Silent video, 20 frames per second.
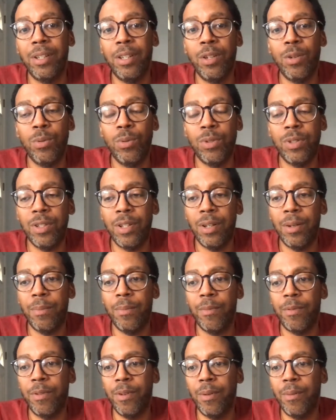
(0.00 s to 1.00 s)
huge
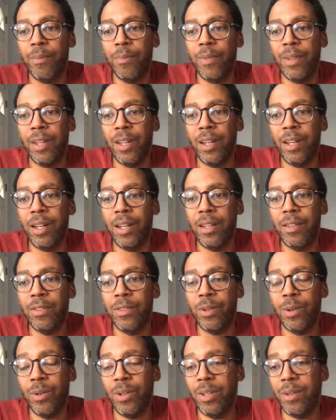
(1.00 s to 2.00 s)
jump from
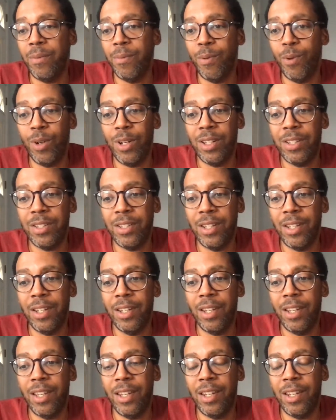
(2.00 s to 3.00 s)
30, 40
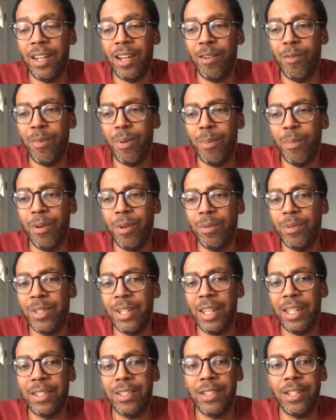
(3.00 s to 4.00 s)
cent. And then I remember it was
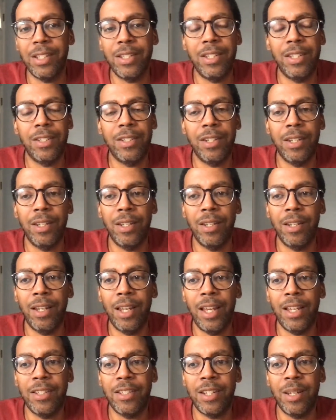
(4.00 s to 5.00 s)
like 60 cent
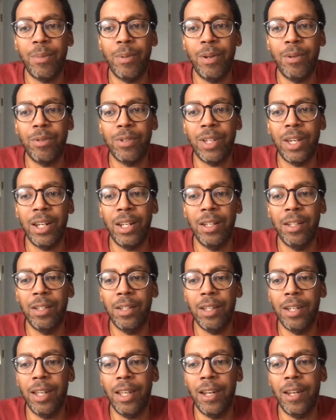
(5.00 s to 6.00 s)
last time I was kind of
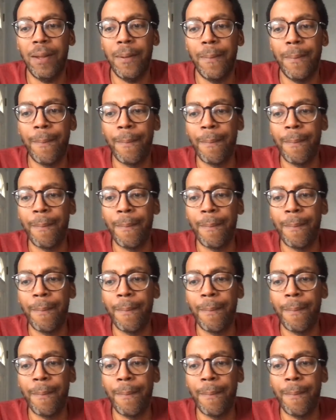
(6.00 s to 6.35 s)
looking at it.